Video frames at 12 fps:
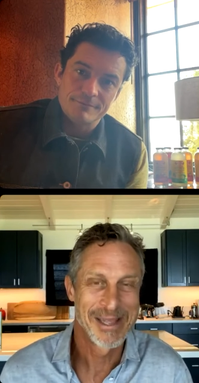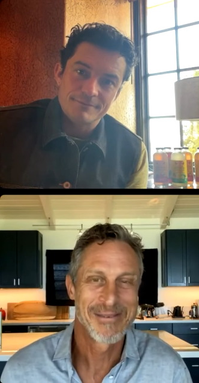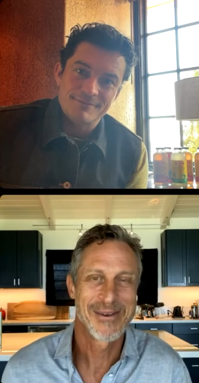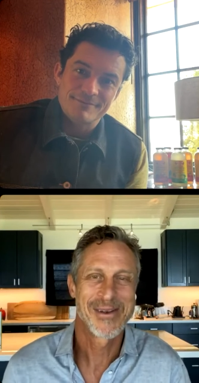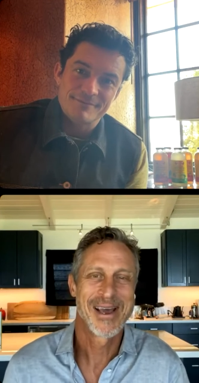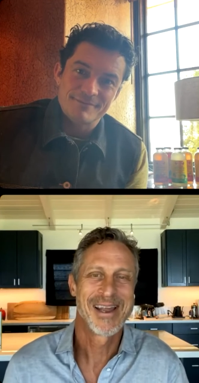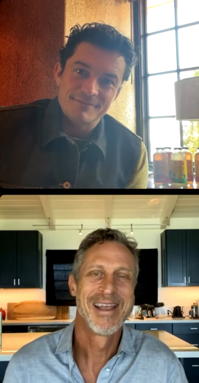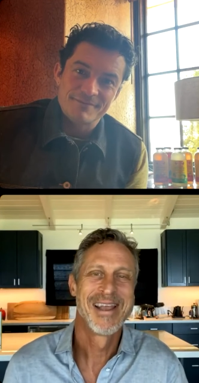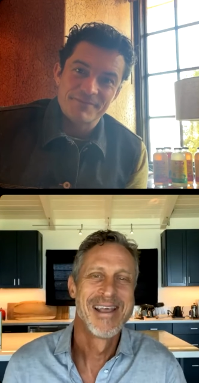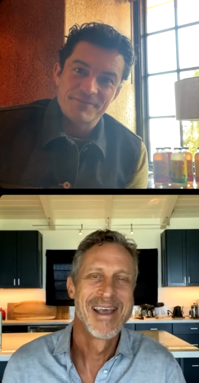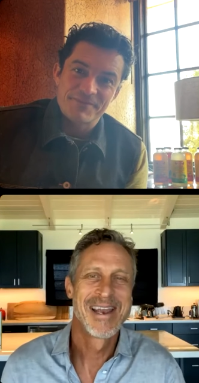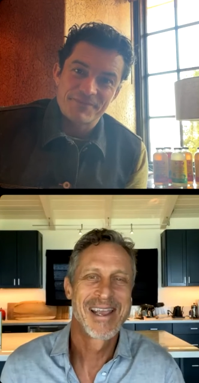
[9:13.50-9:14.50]
Speaker 1: believe it or not.
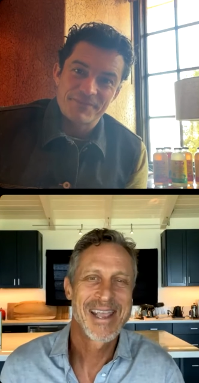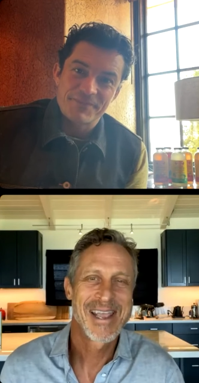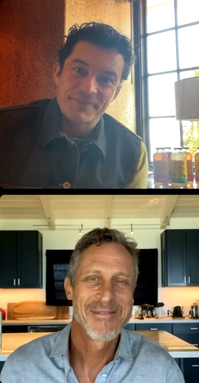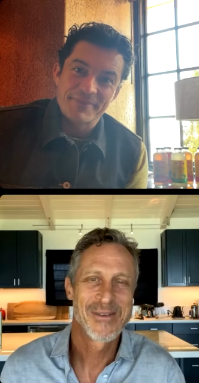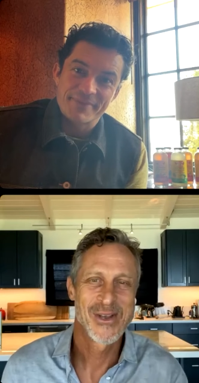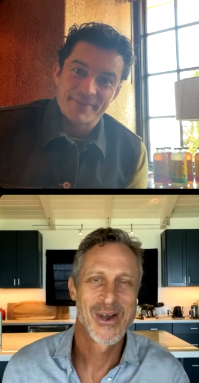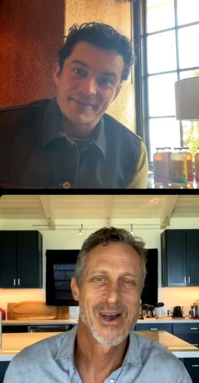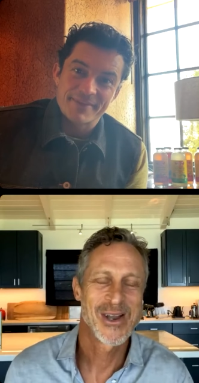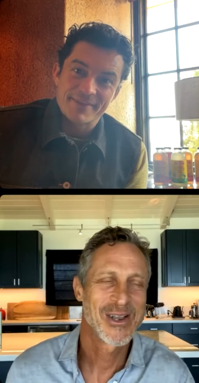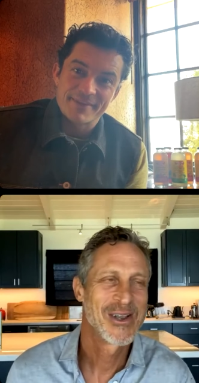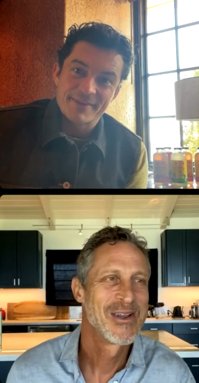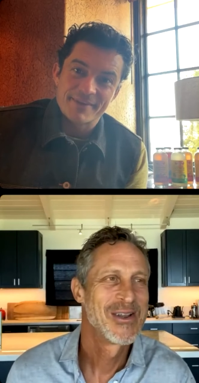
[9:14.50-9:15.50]
And I gave a
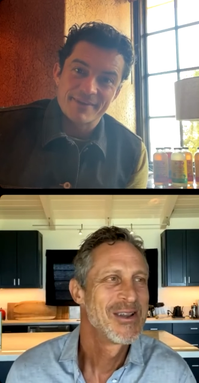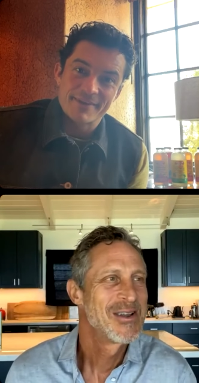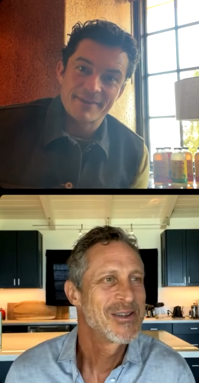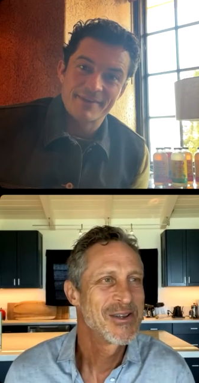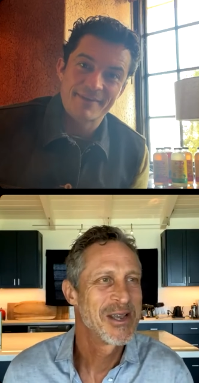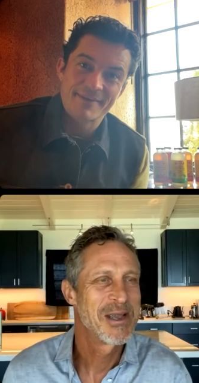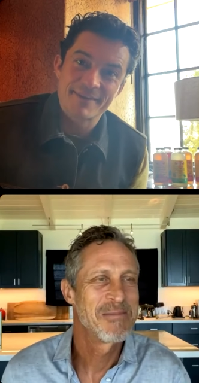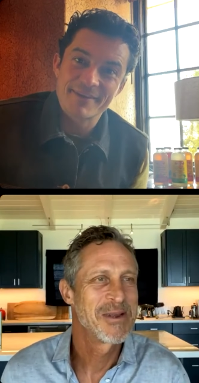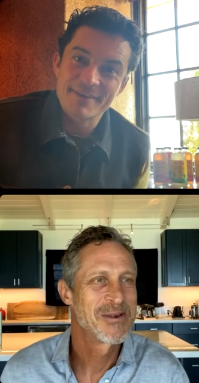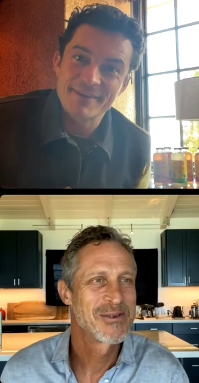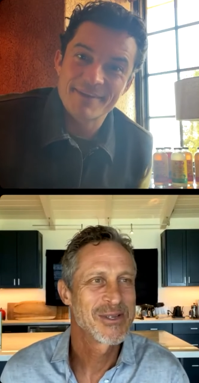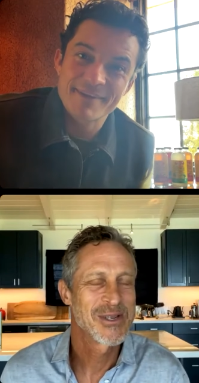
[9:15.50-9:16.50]
talk to
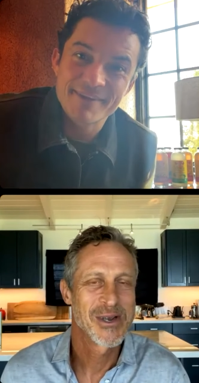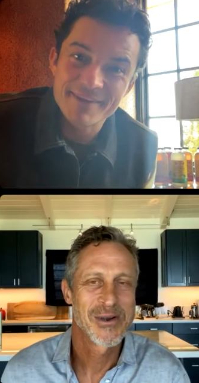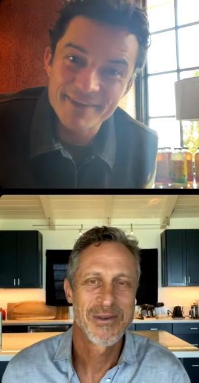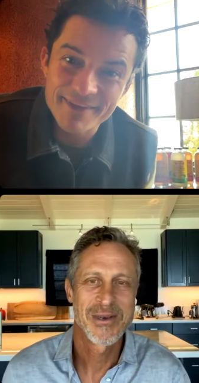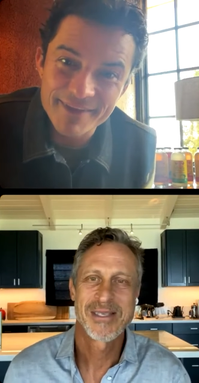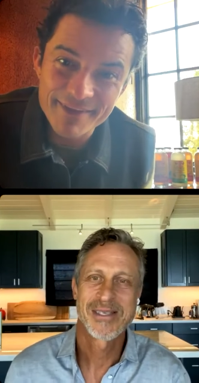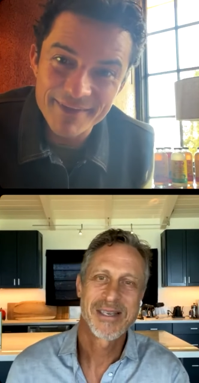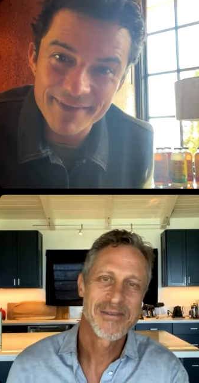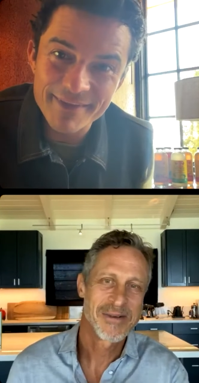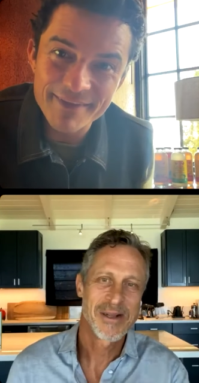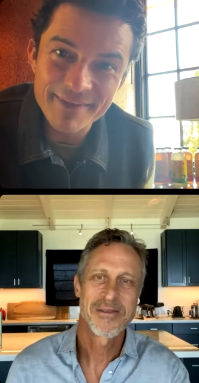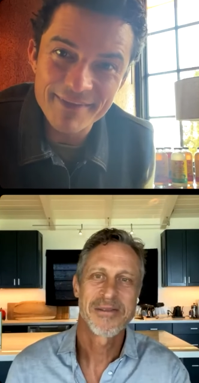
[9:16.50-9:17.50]
him years ago, and he said
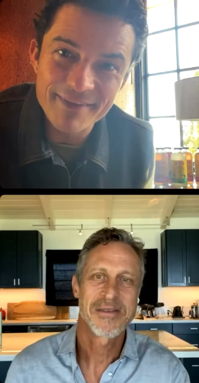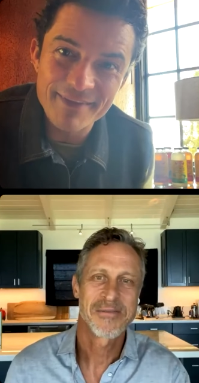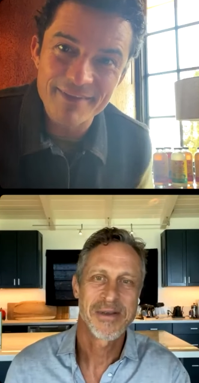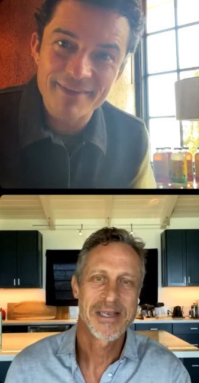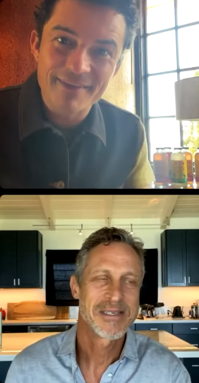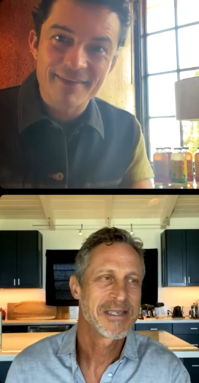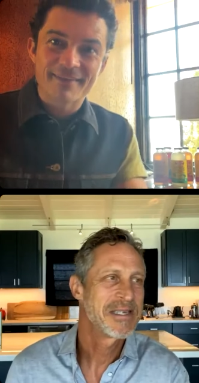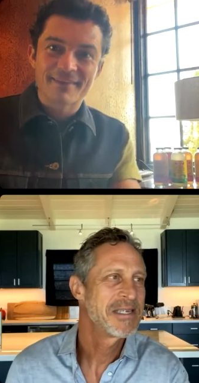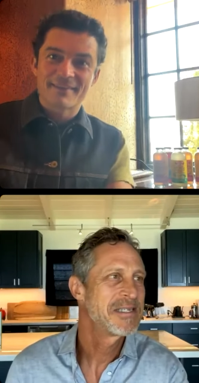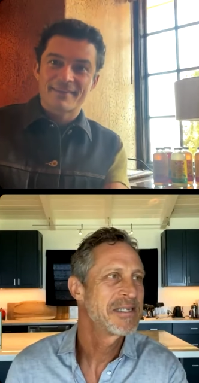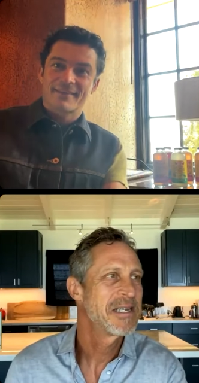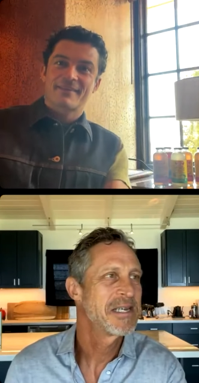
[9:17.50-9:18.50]
he followed the advice, and
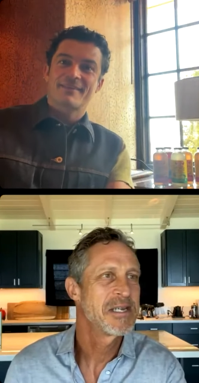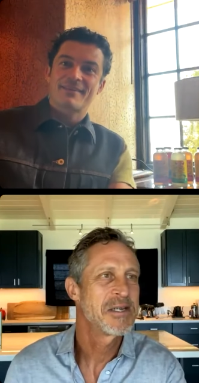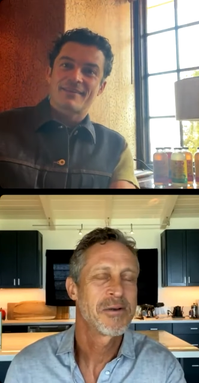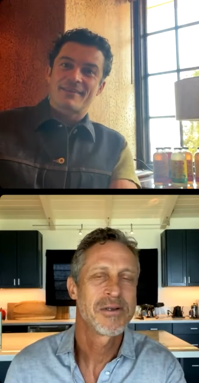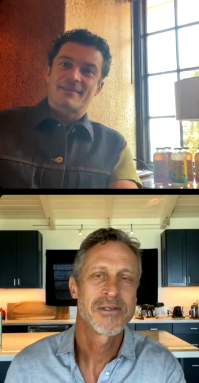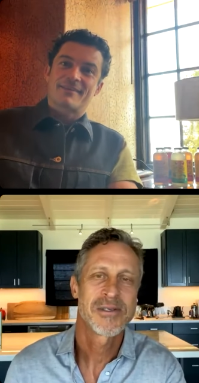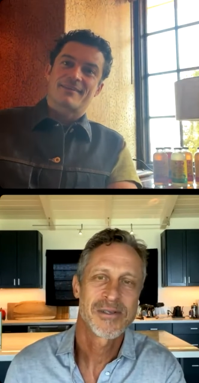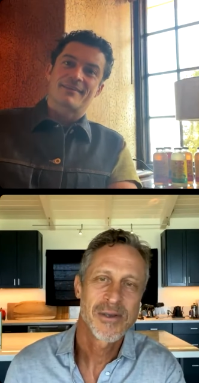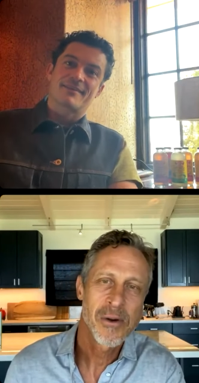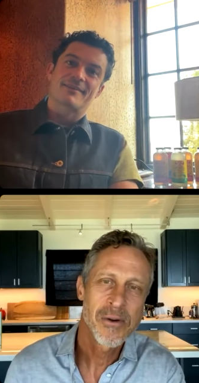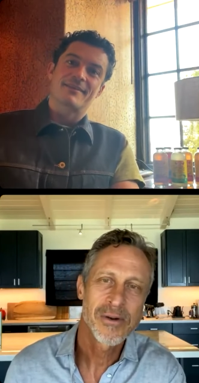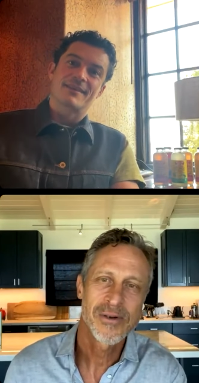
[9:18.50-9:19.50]
he said he noticed
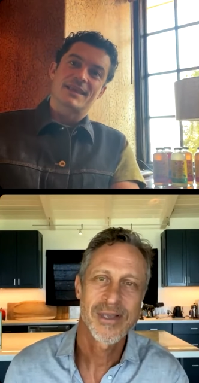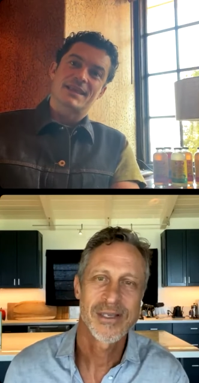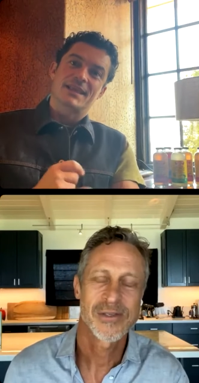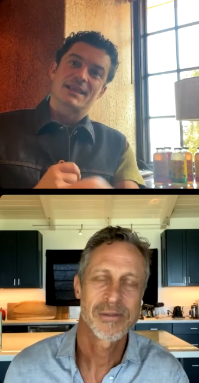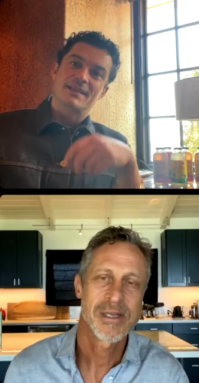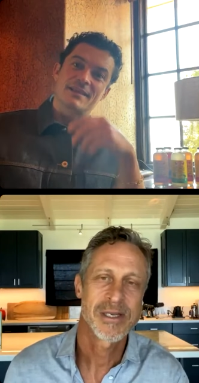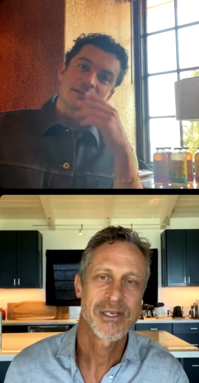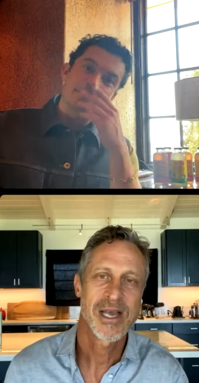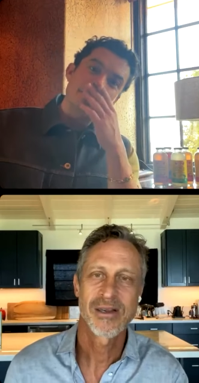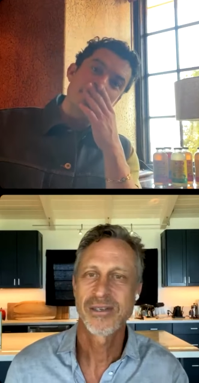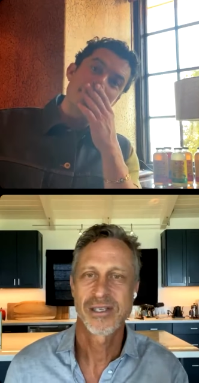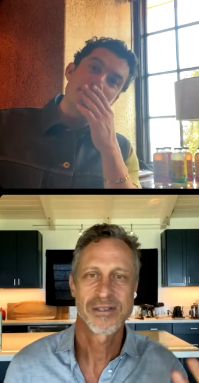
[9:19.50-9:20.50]
total
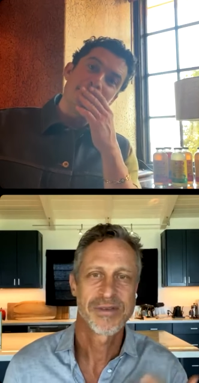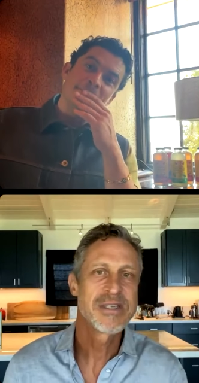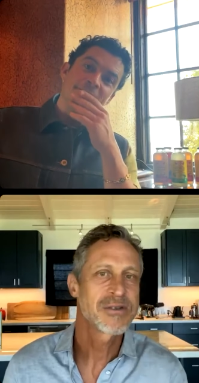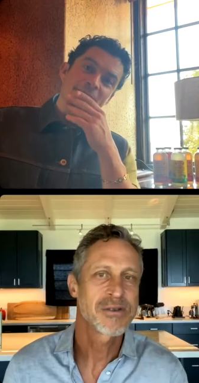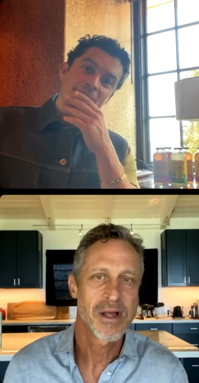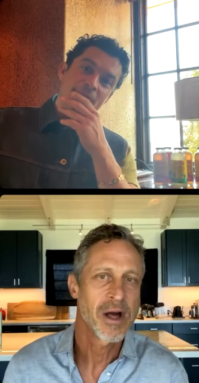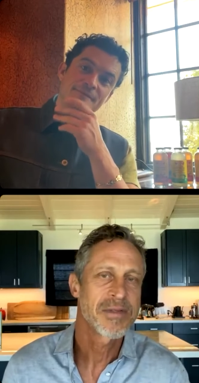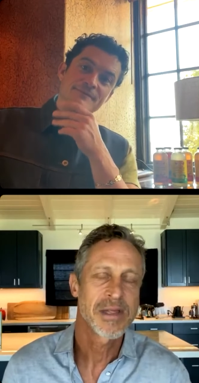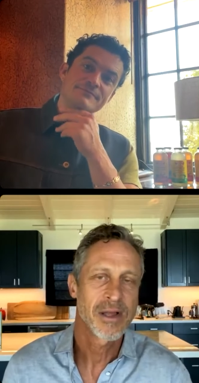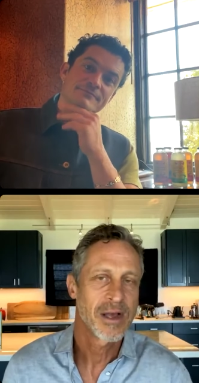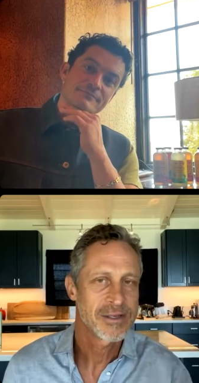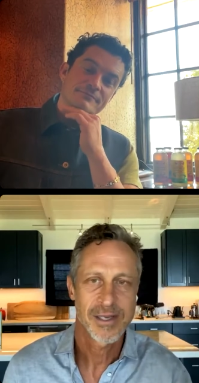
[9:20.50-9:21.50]
transformation. Not only his physical
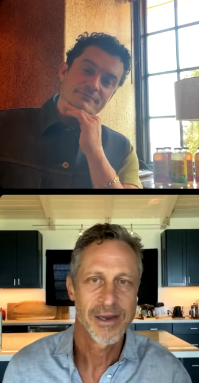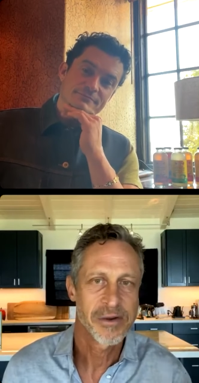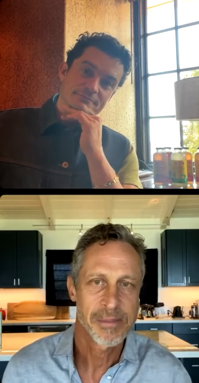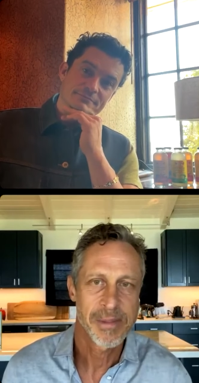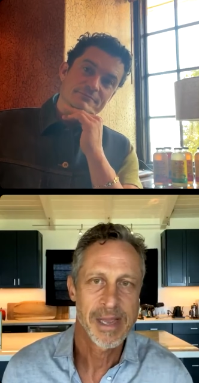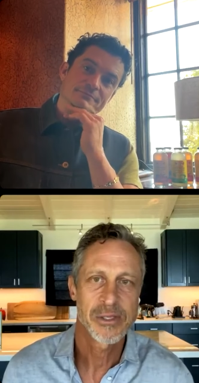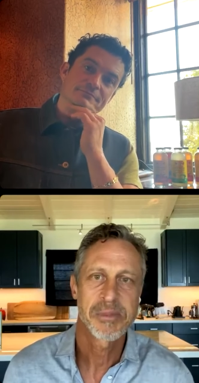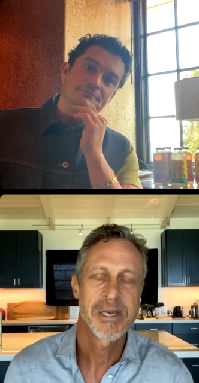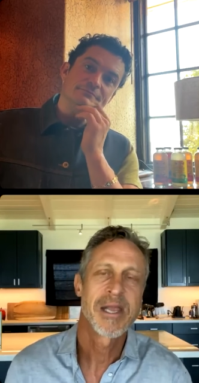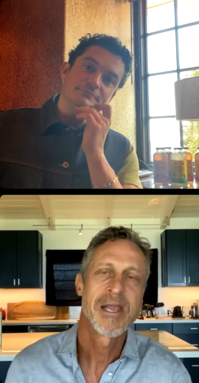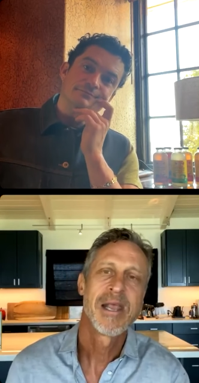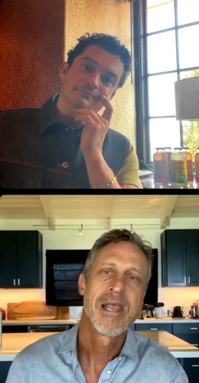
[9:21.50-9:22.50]
health, he lost 100 pounds,
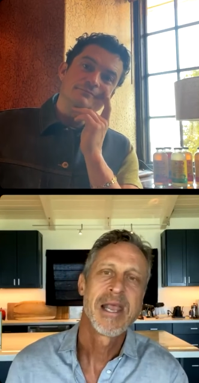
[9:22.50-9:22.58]
but